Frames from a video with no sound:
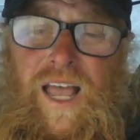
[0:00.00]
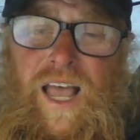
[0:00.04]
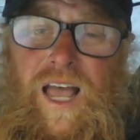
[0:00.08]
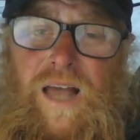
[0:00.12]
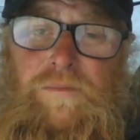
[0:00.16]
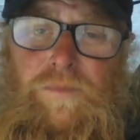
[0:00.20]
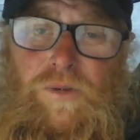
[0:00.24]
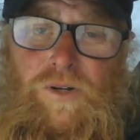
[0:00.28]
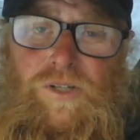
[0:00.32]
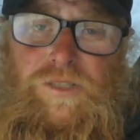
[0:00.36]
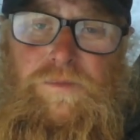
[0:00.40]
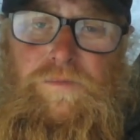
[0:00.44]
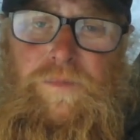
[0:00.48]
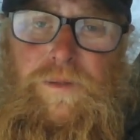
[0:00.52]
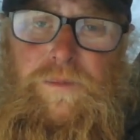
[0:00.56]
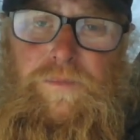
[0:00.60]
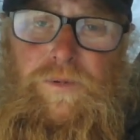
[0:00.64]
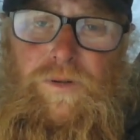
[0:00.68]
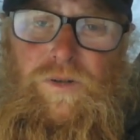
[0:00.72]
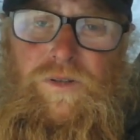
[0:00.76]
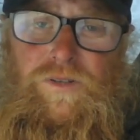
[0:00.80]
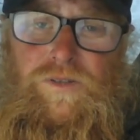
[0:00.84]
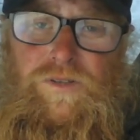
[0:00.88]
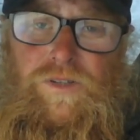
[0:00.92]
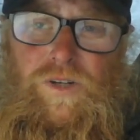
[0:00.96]
And most
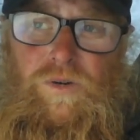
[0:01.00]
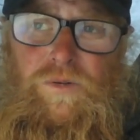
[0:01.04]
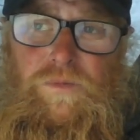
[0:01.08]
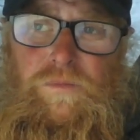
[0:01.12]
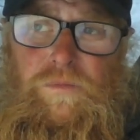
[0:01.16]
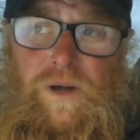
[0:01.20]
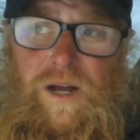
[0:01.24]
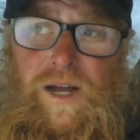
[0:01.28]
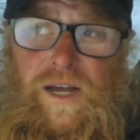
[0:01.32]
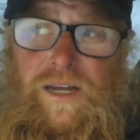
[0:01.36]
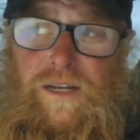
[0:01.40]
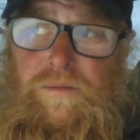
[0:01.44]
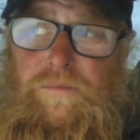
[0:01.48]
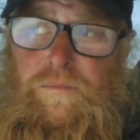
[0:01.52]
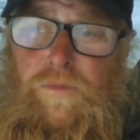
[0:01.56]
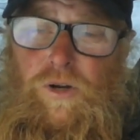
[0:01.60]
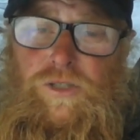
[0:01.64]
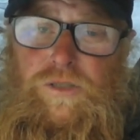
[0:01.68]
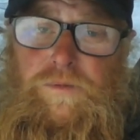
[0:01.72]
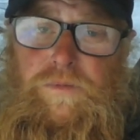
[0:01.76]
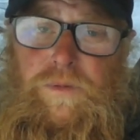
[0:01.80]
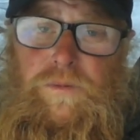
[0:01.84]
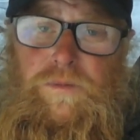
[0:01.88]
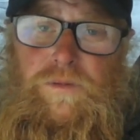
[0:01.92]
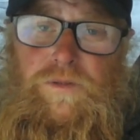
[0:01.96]
people don't mind.
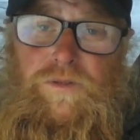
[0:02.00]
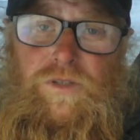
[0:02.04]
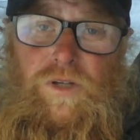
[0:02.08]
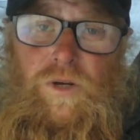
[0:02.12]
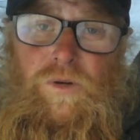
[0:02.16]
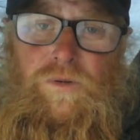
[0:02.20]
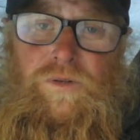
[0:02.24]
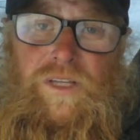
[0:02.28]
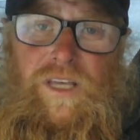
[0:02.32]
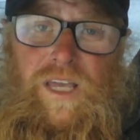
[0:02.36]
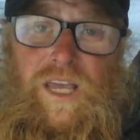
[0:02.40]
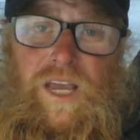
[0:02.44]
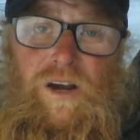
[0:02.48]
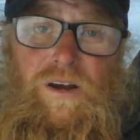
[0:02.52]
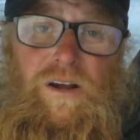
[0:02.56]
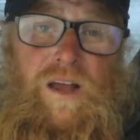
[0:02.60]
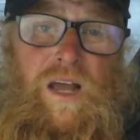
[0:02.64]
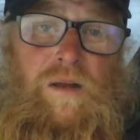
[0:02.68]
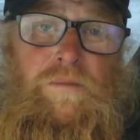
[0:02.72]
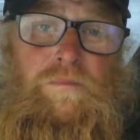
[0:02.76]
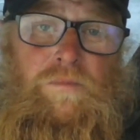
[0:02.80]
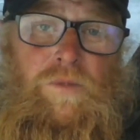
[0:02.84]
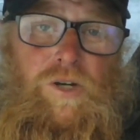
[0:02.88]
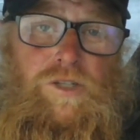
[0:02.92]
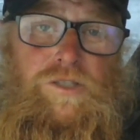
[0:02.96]
Most people don't care.
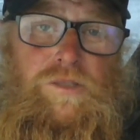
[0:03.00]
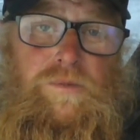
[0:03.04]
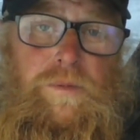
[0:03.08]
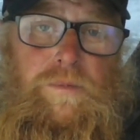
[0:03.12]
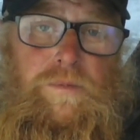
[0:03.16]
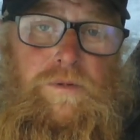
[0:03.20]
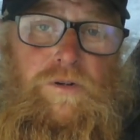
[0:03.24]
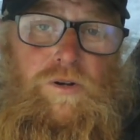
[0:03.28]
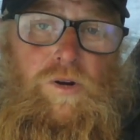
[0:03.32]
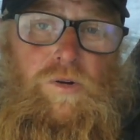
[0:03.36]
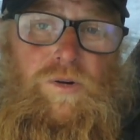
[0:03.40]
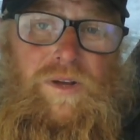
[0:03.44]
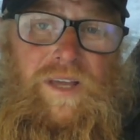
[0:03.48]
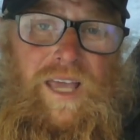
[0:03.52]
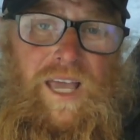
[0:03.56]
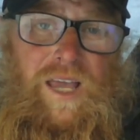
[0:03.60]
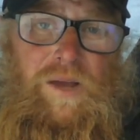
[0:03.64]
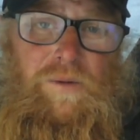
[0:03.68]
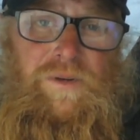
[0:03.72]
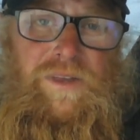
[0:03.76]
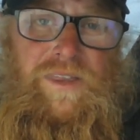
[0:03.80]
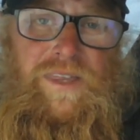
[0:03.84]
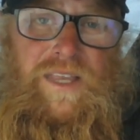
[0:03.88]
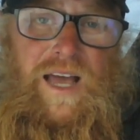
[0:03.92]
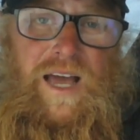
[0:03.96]
And most people are okay
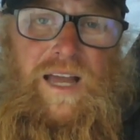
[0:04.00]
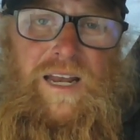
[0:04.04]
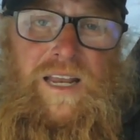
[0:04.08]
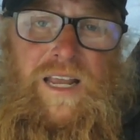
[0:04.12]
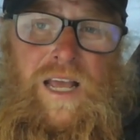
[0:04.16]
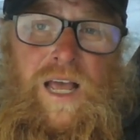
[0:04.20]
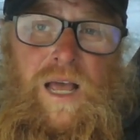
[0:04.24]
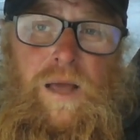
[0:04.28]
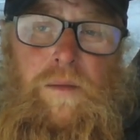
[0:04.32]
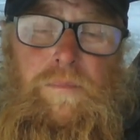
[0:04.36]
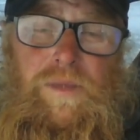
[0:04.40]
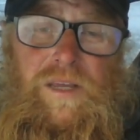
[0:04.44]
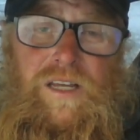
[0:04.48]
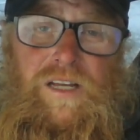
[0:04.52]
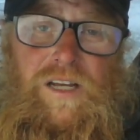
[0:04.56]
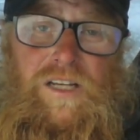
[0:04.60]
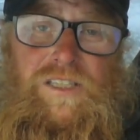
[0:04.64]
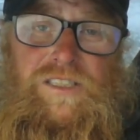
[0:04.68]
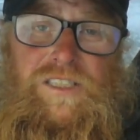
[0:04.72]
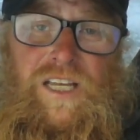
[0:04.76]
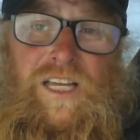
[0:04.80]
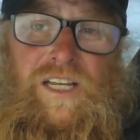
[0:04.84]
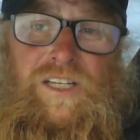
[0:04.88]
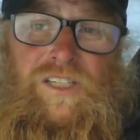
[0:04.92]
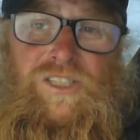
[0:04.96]
with that
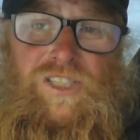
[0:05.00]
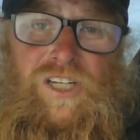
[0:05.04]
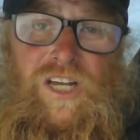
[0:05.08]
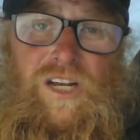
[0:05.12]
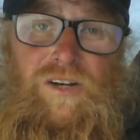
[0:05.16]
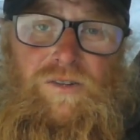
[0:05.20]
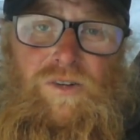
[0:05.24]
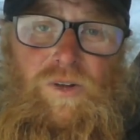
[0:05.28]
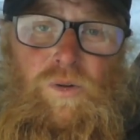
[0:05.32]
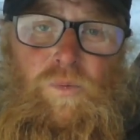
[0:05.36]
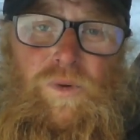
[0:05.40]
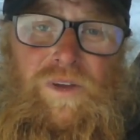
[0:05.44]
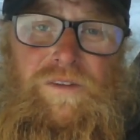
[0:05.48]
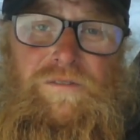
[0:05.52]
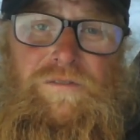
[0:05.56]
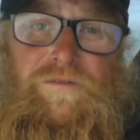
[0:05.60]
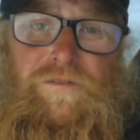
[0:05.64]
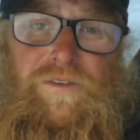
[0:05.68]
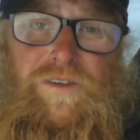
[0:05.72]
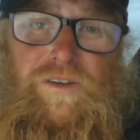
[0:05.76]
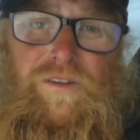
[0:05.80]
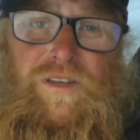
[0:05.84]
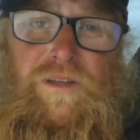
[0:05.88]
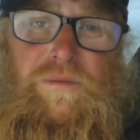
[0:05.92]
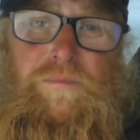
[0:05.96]
because, in general, we
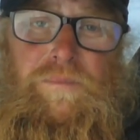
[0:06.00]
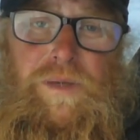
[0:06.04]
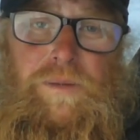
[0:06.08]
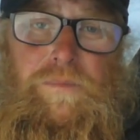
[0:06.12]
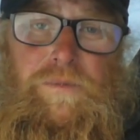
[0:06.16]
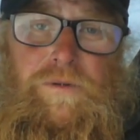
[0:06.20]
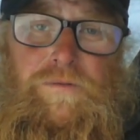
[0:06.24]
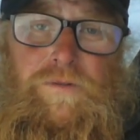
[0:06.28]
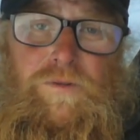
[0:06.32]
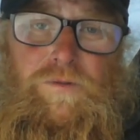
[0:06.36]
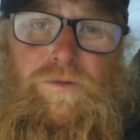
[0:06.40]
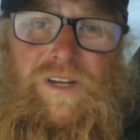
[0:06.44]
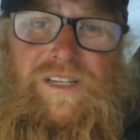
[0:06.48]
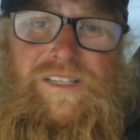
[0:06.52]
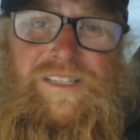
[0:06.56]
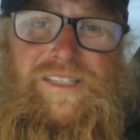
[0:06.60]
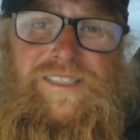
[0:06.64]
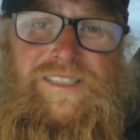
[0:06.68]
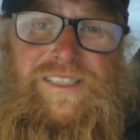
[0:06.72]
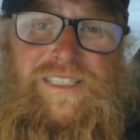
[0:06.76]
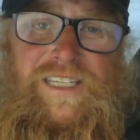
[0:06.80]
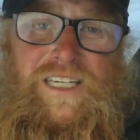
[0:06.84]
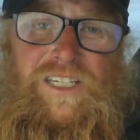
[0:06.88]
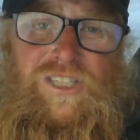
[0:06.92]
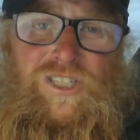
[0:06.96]
feel that people have the right to
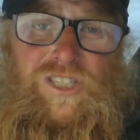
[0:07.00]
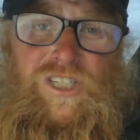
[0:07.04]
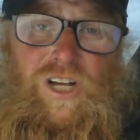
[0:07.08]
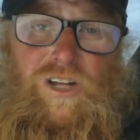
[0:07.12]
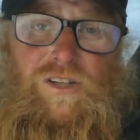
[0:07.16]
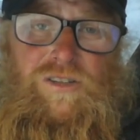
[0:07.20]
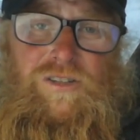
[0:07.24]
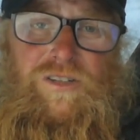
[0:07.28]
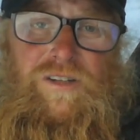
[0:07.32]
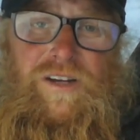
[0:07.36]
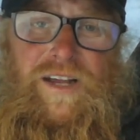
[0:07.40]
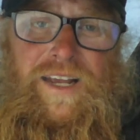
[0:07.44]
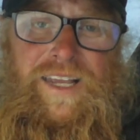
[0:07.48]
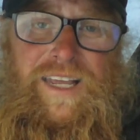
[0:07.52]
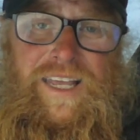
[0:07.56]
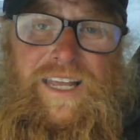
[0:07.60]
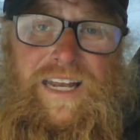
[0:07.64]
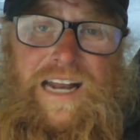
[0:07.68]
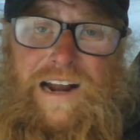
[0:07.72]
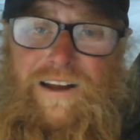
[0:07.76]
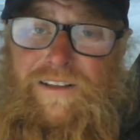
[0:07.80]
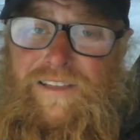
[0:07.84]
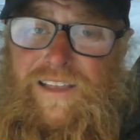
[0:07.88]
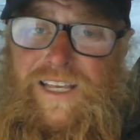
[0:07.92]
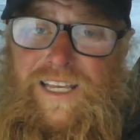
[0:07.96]
seek shelter and get
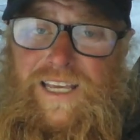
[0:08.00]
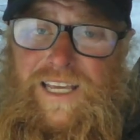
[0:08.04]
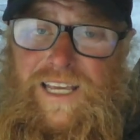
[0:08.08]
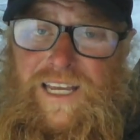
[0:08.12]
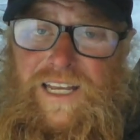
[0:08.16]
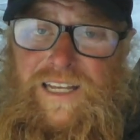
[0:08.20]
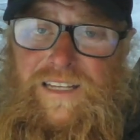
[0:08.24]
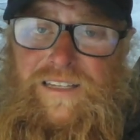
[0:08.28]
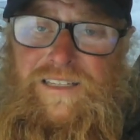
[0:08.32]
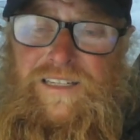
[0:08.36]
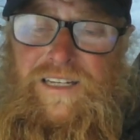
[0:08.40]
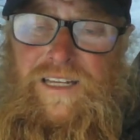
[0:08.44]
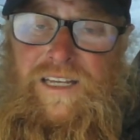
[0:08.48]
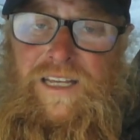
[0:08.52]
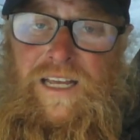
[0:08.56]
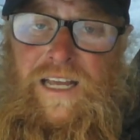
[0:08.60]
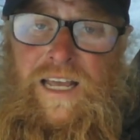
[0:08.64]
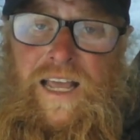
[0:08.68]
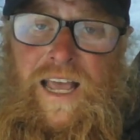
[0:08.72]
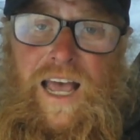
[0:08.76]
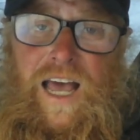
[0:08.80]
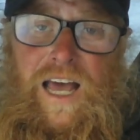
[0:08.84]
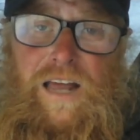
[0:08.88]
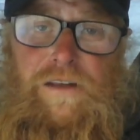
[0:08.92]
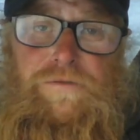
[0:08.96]
out of the heat.
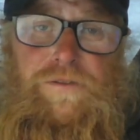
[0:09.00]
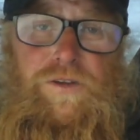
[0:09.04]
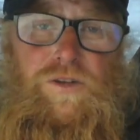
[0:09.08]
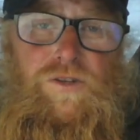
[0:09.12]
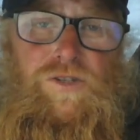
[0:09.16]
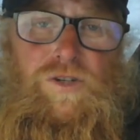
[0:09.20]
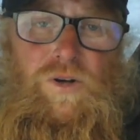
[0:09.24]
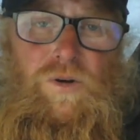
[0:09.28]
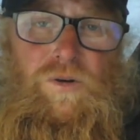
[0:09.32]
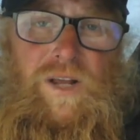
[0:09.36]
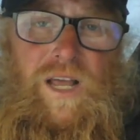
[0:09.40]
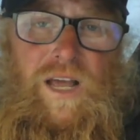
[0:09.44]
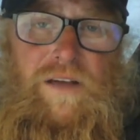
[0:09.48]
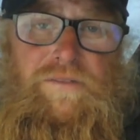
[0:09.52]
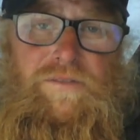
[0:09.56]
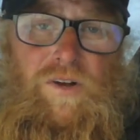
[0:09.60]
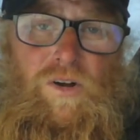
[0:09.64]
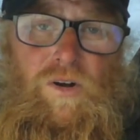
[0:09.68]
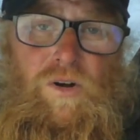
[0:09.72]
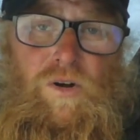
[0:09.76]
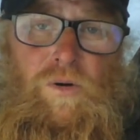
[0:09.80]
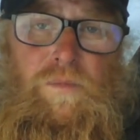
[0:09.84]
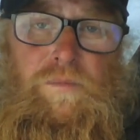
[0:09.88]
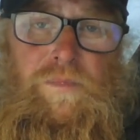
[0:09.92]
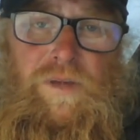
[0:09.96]
And if you don't have a
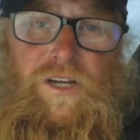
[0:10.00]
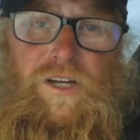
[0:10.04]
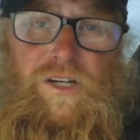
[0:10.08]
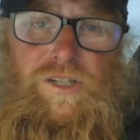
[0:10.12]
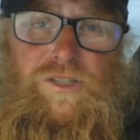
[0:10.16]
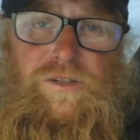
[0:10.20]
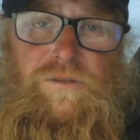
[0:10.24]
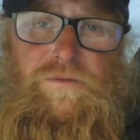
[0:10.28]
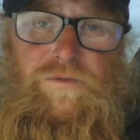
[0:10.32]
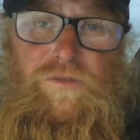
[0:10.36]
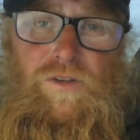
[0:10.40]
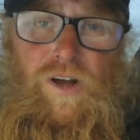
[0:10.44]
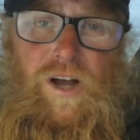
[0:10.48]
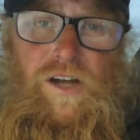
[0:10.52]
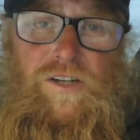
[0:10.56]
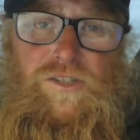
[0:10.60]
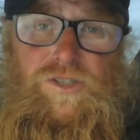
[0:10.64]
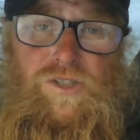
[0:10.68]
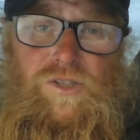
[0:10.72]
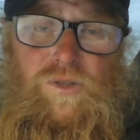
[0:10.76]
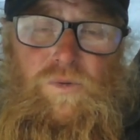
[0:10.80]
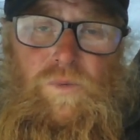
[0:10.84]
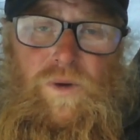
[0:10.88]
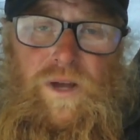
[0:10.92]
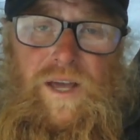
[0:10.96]
home because you've
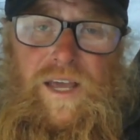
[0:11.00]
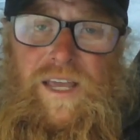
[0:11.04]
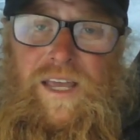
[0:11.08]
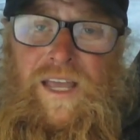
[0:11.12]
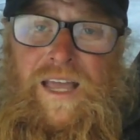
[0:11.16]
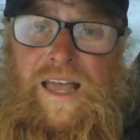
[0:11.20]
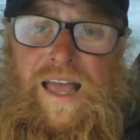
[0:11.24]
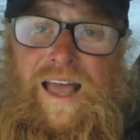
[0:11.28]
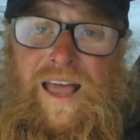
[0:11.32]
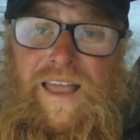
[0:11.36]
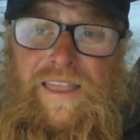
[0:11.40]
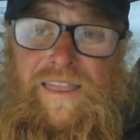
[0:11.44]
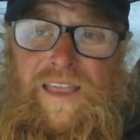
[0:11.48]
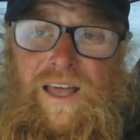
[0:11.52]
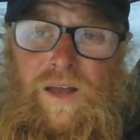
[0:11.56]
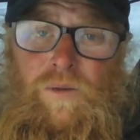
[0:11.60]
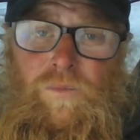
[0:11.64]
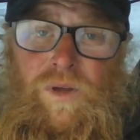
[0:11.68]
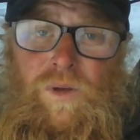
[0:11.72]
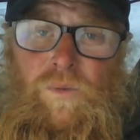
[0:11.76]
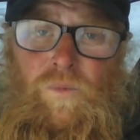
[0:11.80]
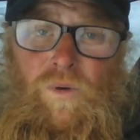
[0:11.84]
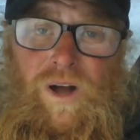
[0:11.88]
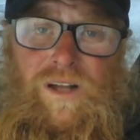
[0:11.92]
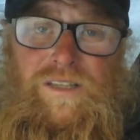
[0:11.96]
lost your way, then
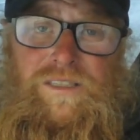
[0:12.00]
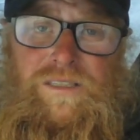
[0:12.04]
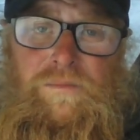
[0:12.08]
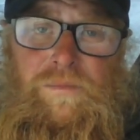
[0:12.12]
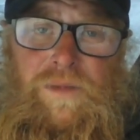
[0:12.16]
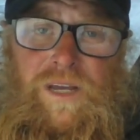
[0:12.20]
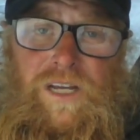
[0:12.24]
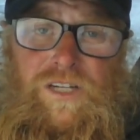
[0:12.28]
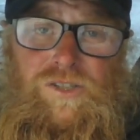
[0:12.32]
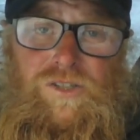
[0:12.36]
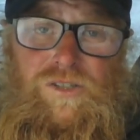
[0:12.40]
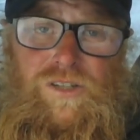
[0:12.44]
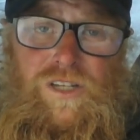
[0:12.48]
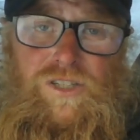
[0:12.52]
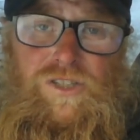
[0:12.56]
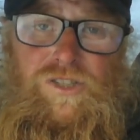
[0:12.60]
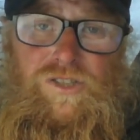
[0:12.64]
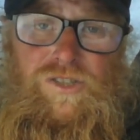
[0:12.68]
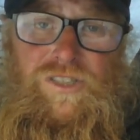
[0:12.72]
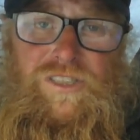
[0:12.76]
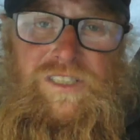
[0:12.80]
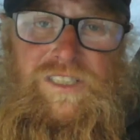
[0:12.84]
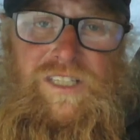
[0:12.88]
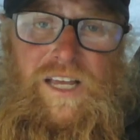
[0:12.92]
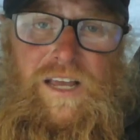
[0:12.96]
we want to make sure that
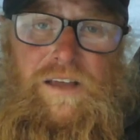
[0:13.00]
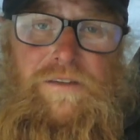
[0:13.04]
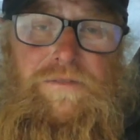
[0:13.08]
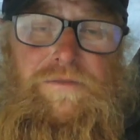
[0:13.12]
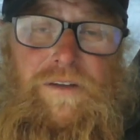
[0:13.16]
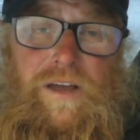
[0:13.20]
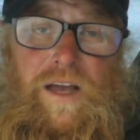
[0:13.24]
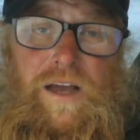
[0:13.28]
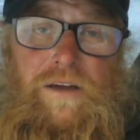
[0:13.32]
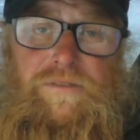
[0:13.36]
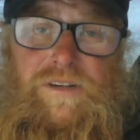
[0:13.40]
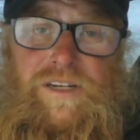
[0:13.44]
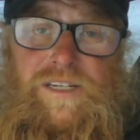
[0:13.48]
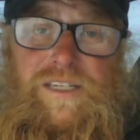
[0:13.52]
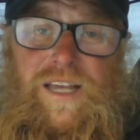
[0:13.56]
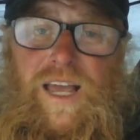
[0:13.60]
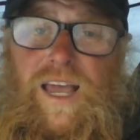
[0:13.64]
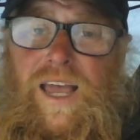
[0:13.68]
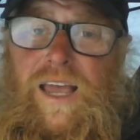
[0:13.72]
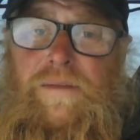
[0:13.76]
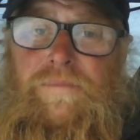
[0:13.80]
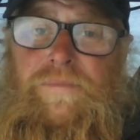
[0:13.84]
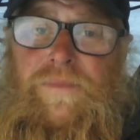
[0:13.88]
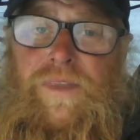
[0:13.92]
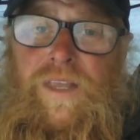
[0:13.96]
you're safe every
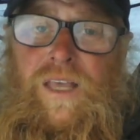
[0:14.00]
day.